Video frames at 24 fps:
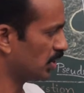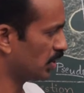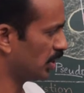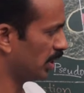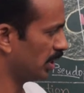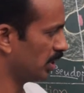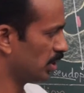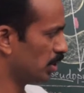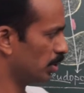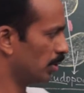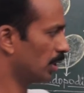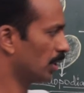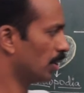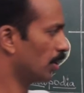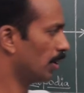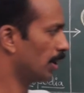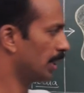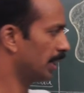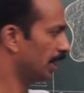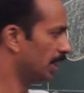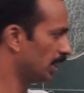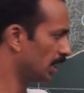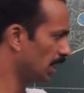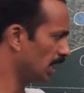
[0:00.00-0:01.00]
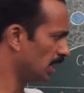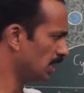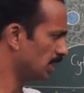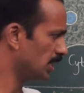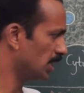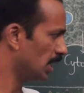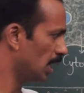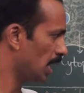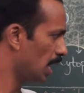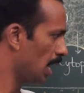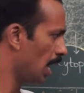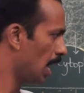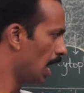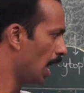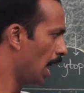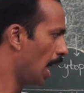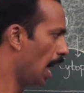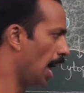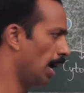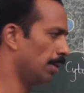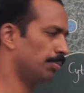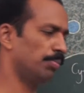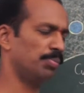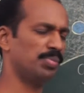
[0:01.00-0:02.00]
stage you are calling it as
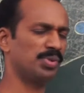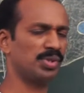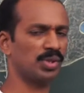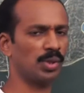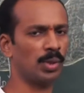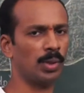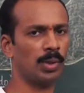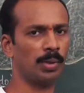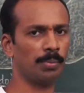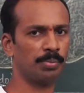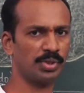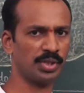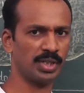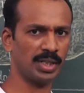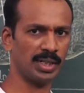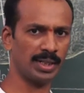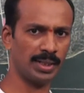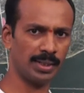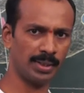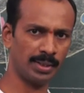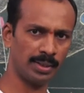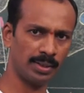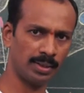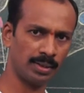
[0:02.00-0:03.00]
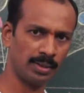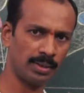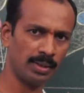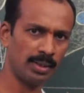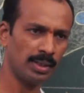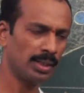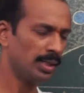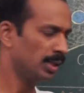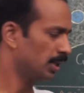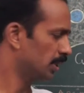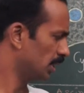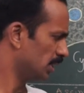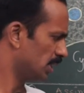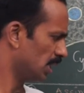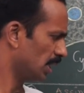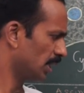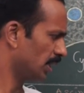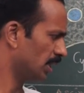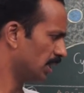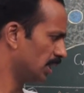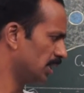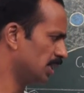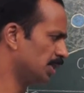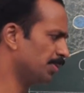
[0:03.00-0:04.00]
absorption. This
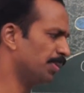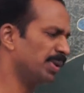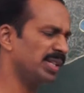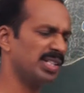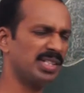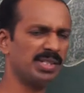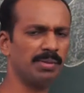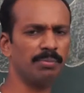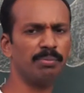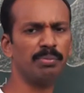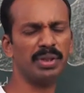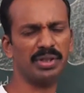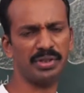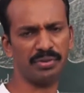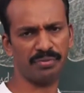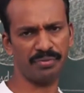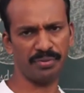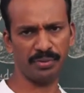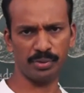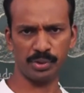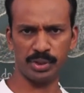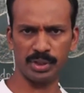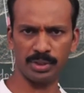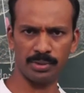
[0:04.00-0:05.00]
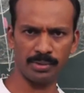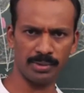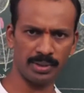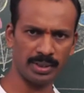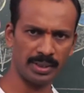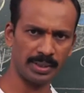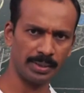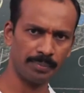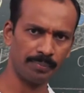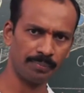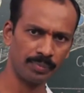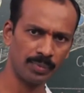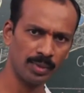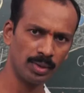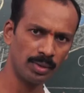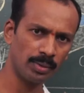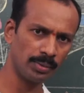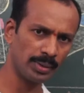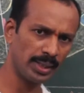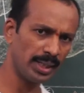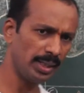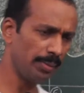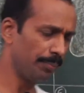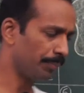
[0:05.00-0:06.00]
occurs by simple diffusion only.
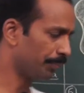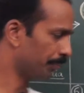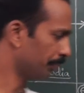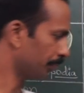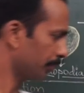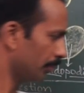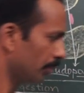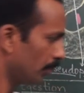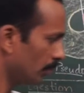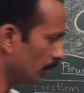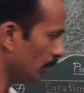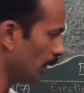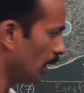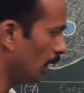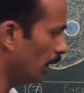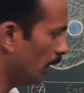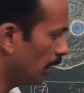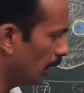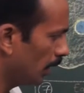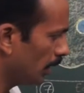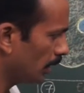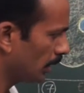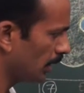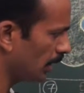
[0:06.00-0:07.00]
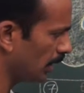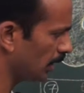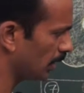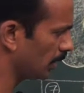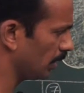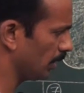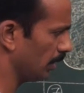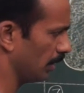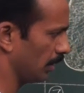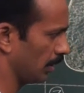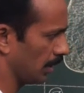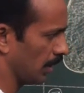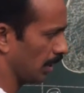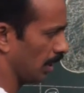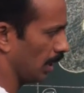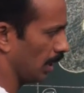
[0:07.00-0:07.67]
Okay, then